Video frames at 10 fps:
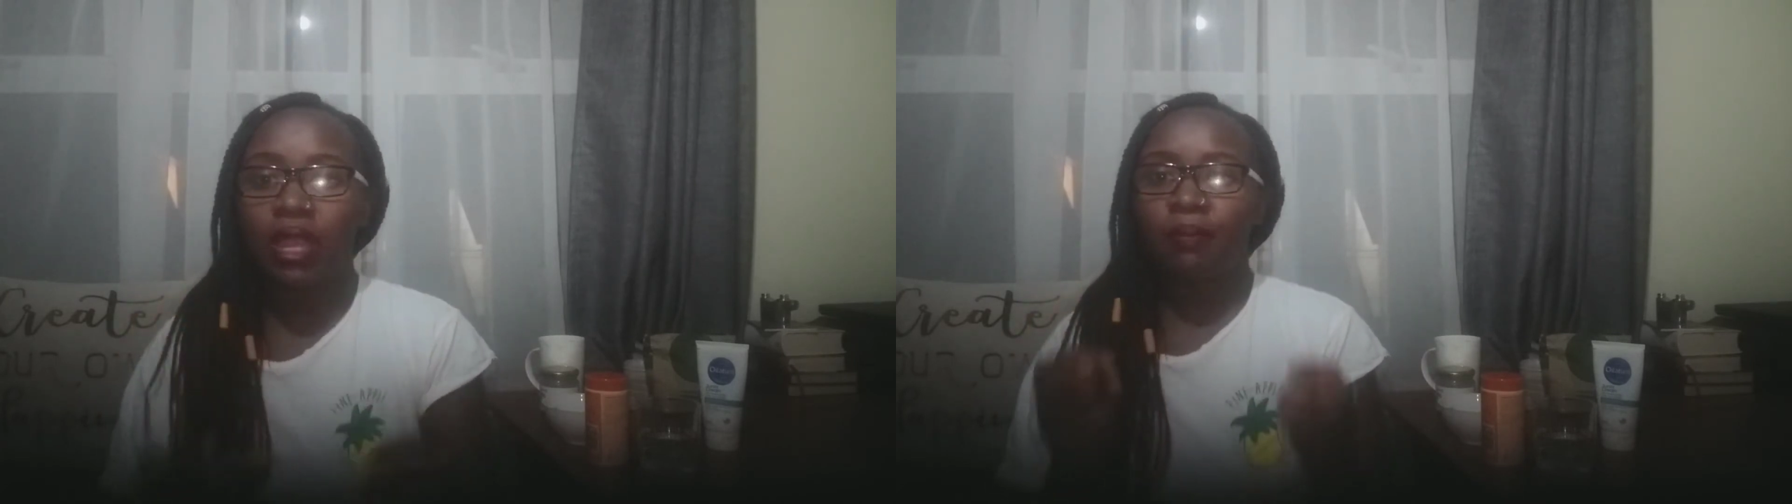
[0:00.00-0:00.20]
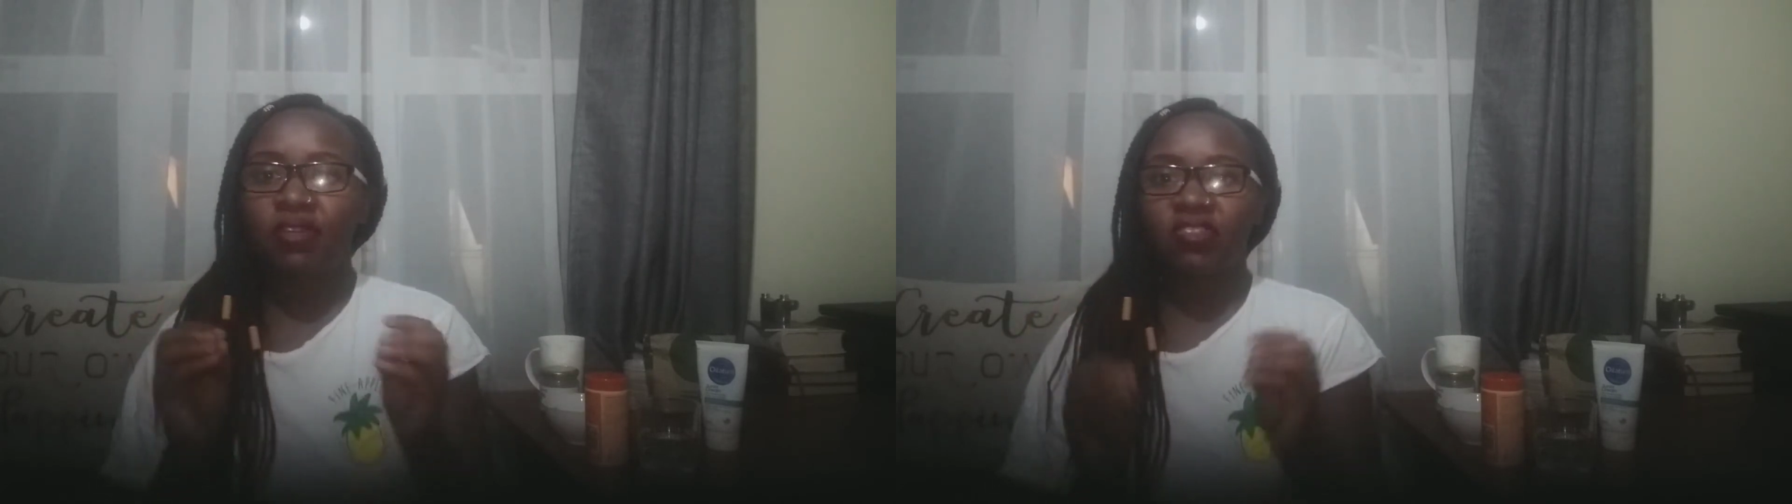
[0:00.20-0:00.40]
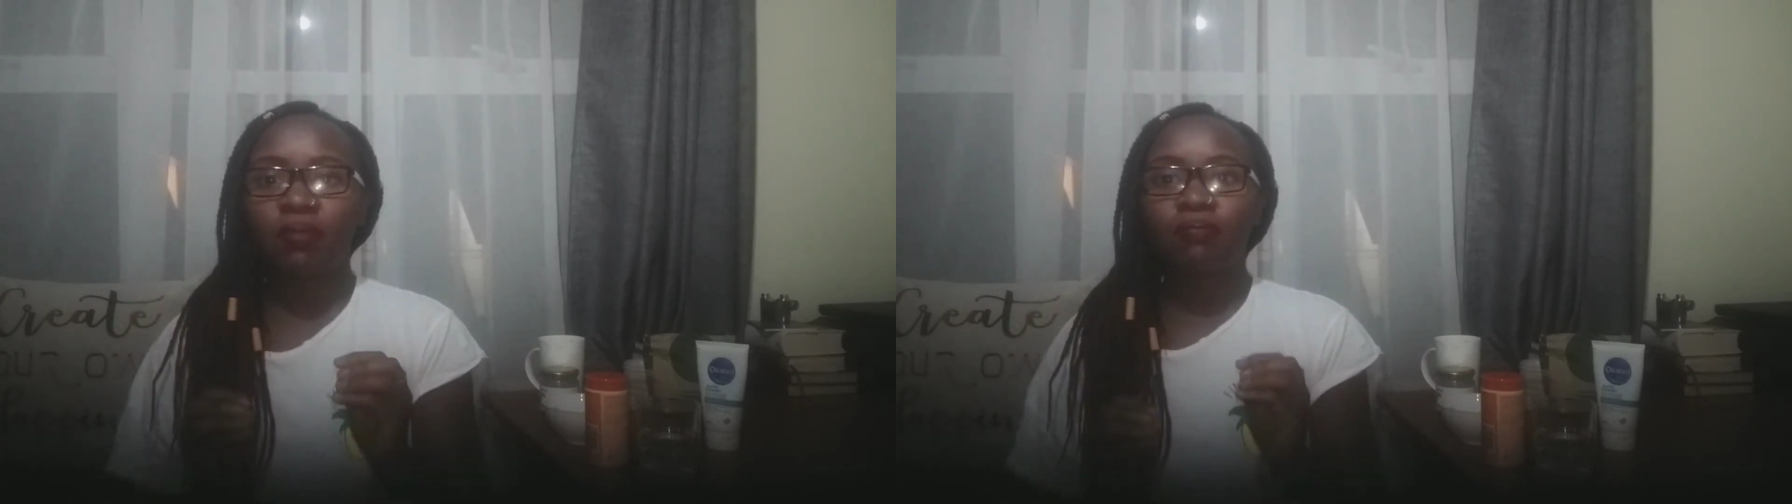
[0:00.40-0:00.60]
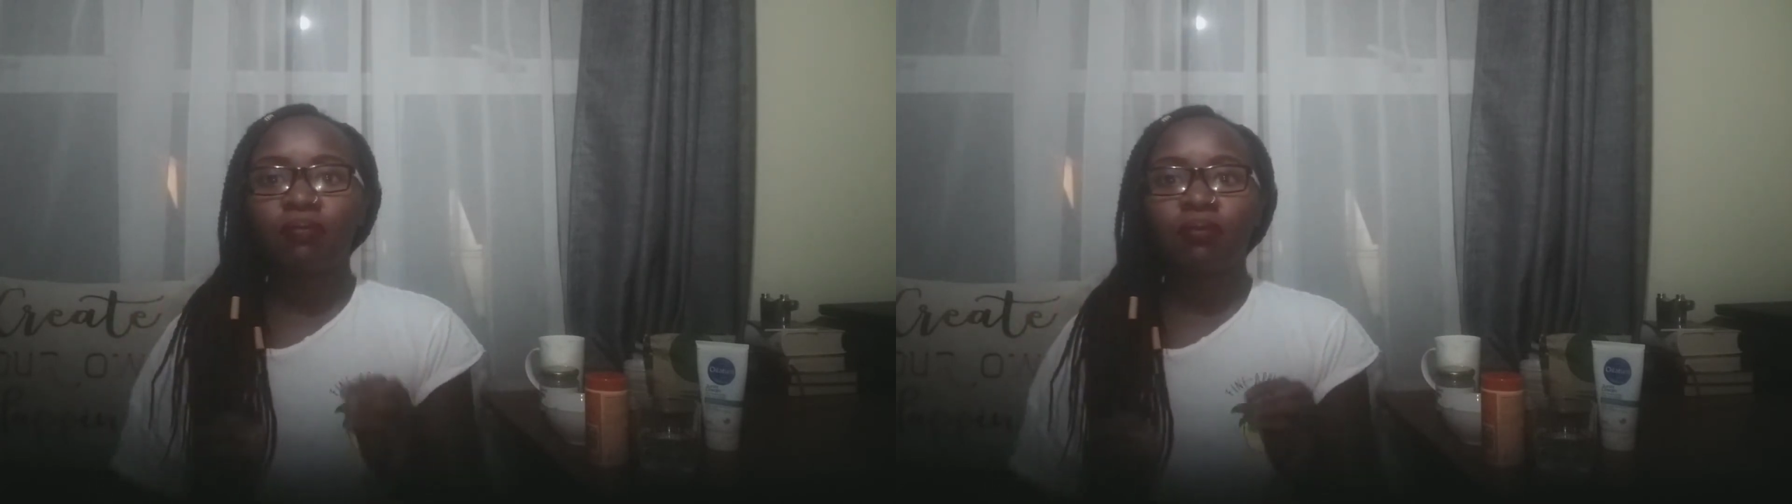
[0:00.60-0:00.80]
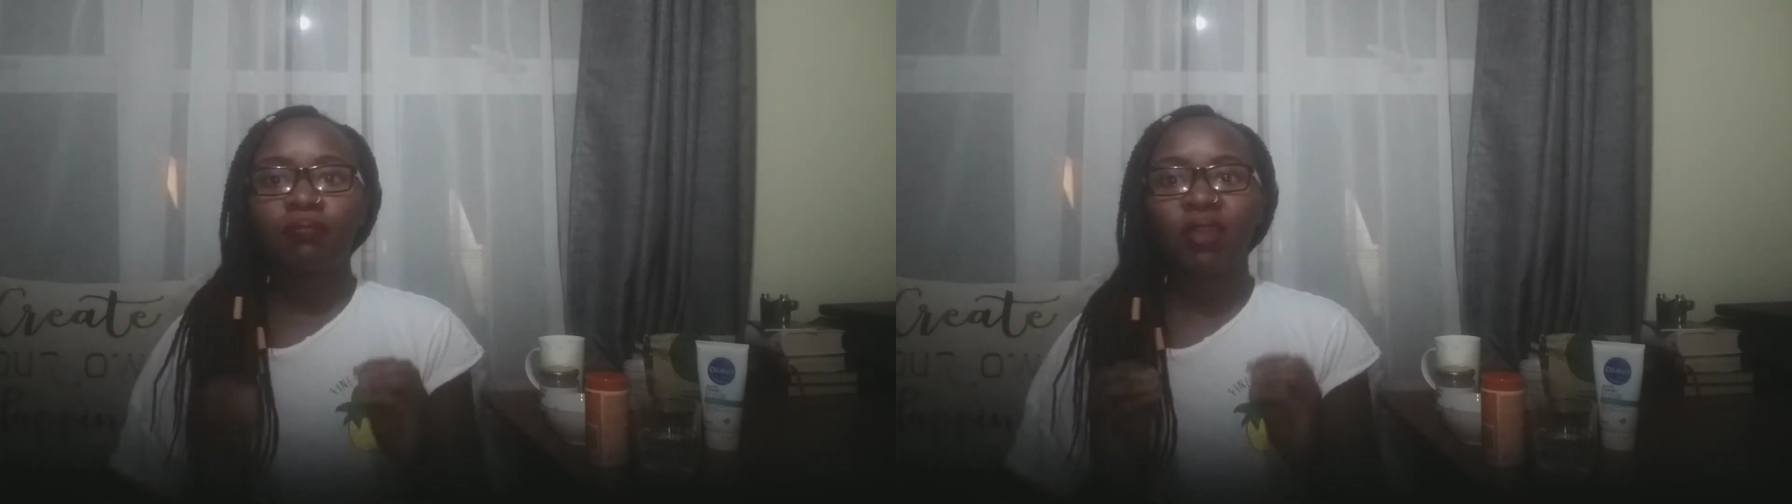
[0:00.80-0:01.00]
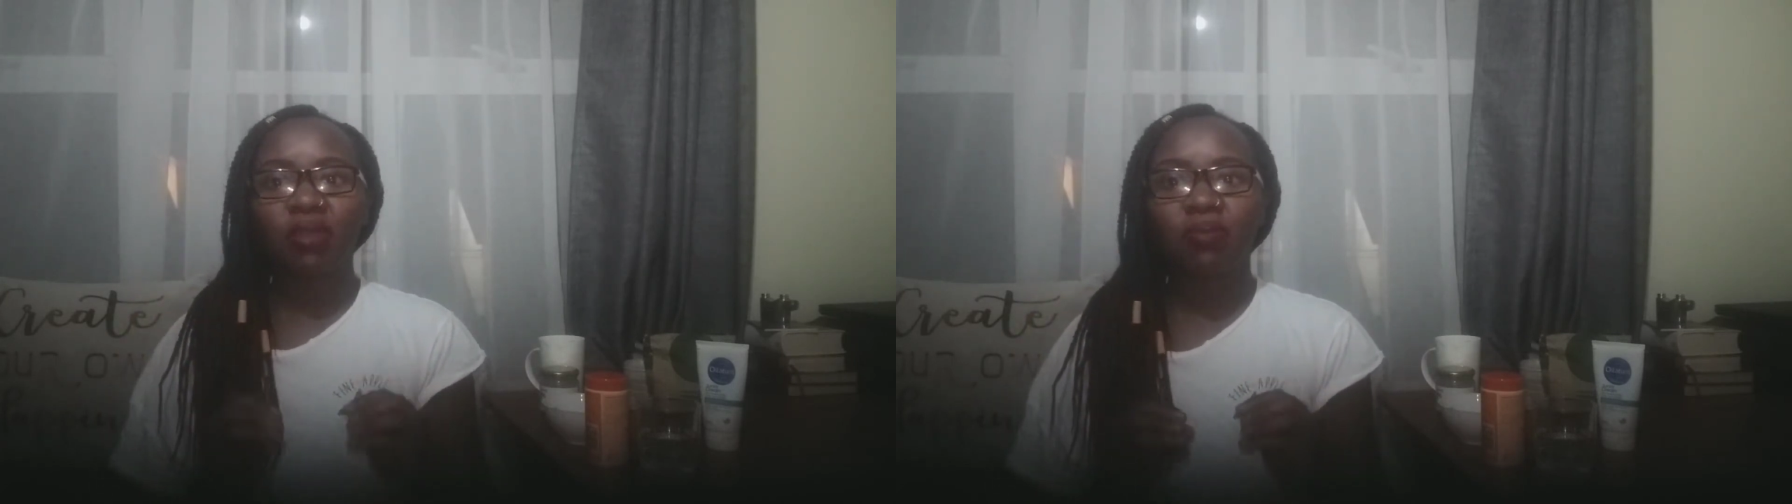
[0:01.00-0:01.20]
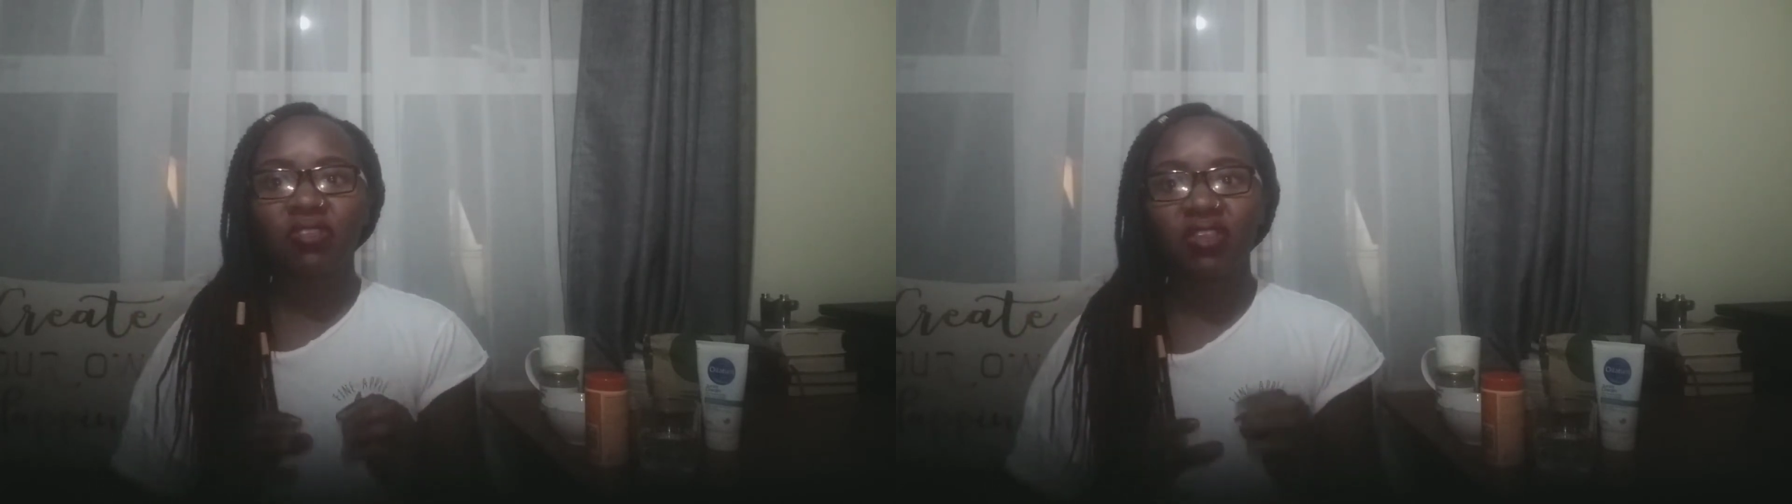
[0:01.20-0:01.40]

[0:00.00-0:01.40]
but some babies